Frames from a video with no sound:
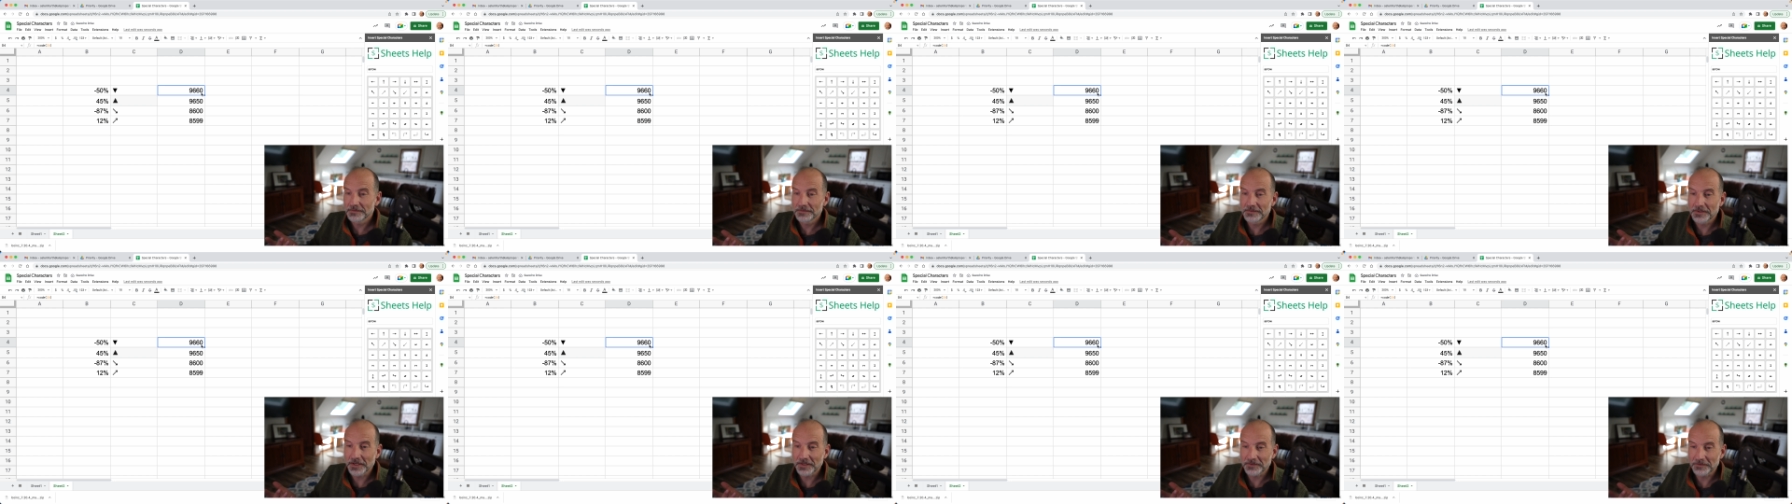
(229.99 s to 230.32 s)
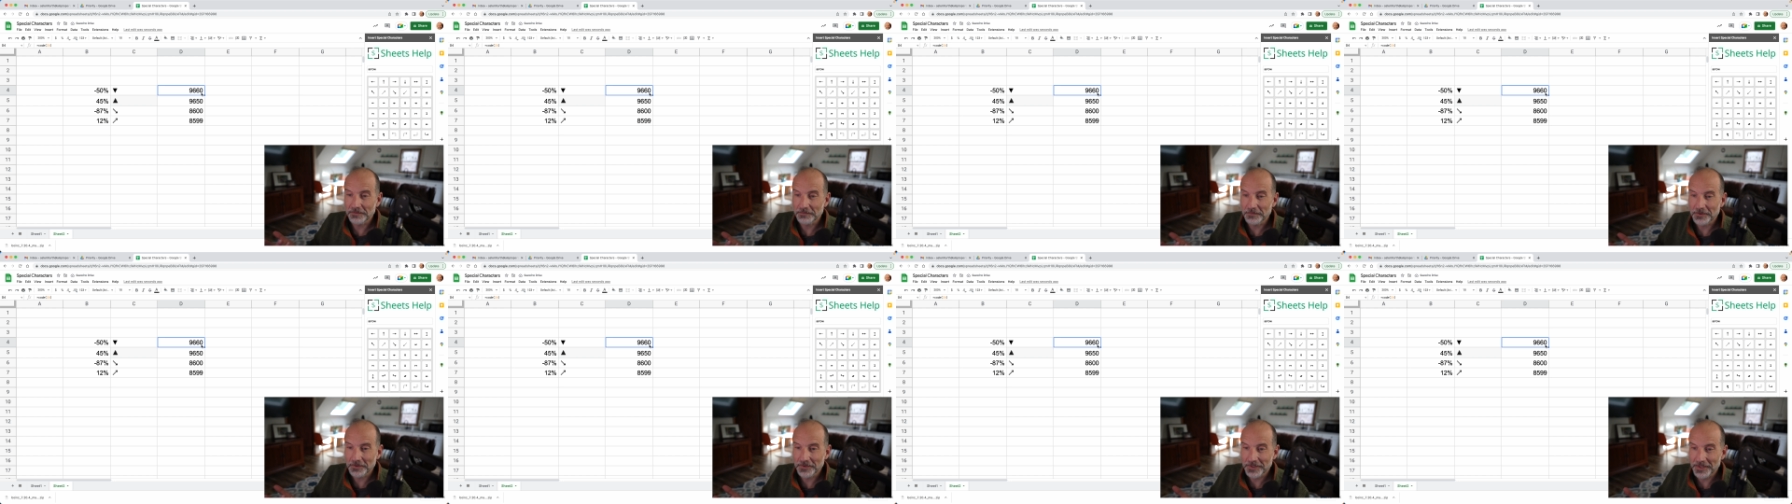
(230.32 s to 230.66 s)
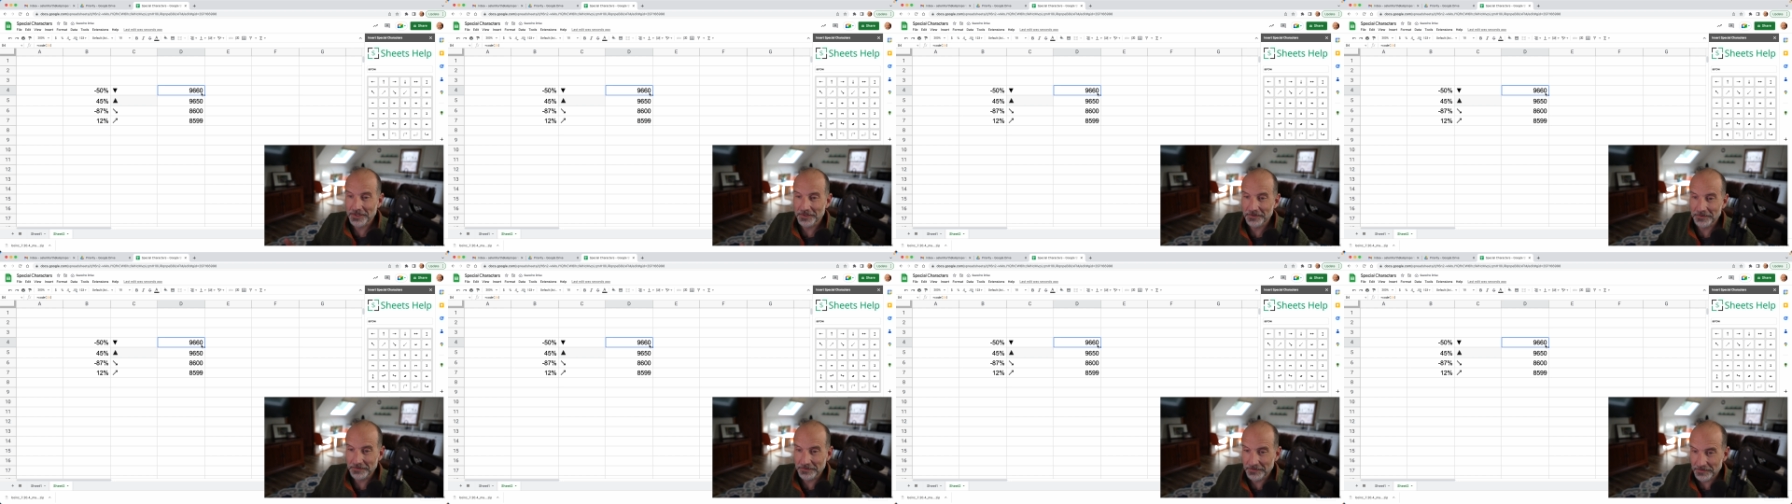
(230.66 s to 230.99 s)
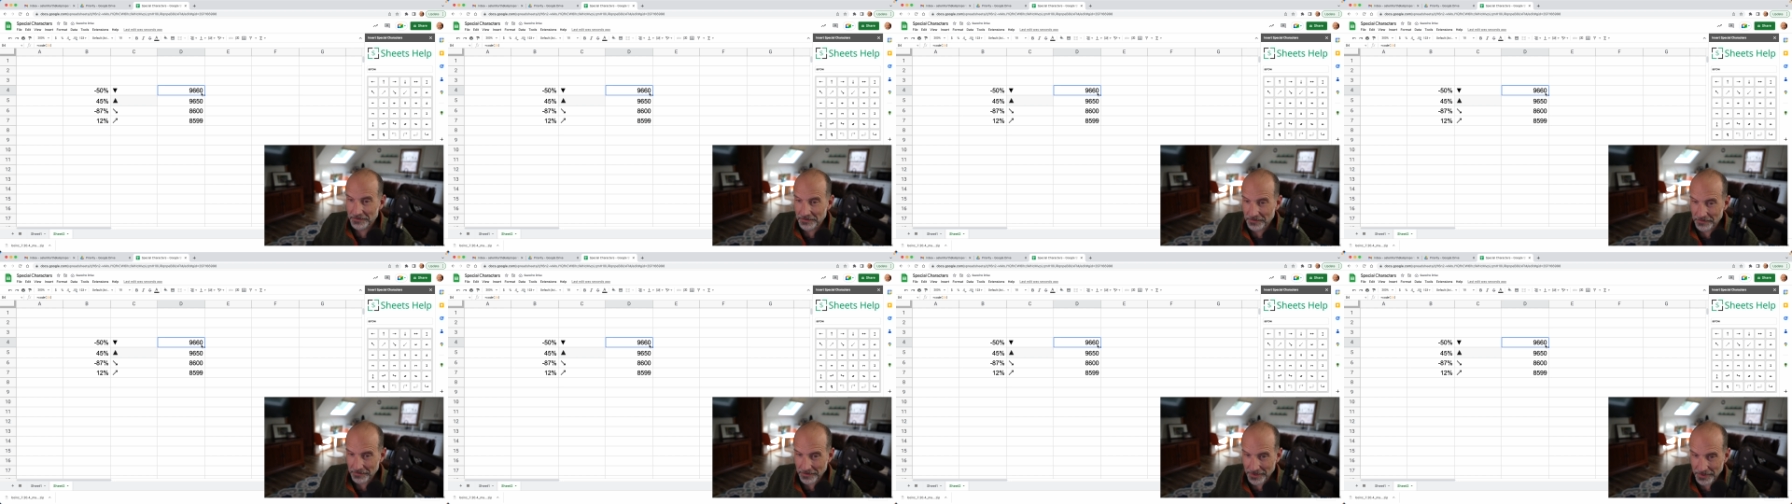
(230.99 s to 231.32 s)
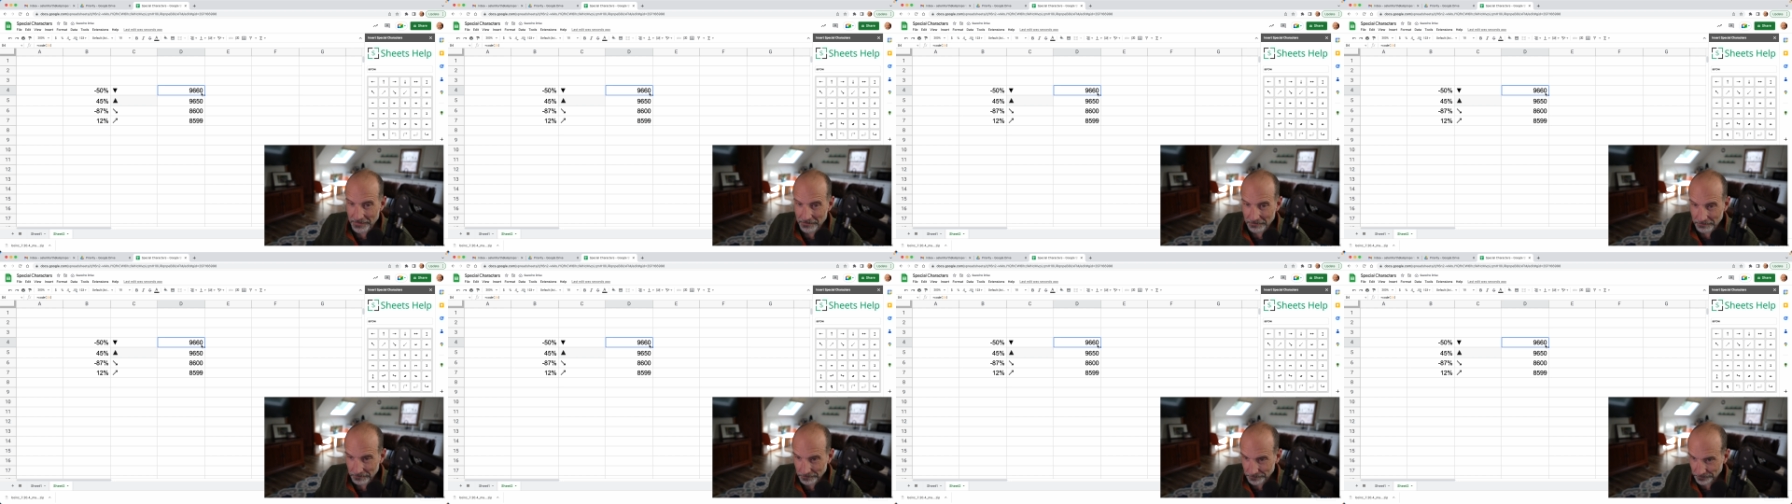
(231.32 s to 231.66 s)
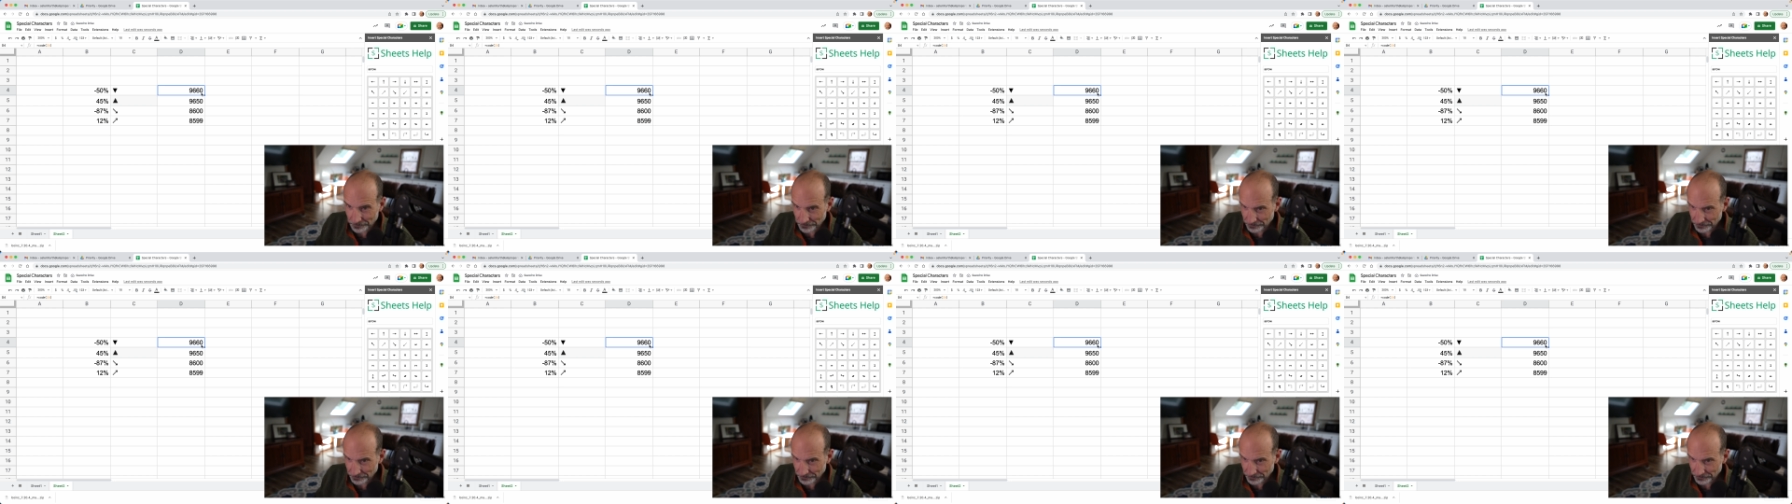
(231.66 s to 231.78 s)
decimal codes to them.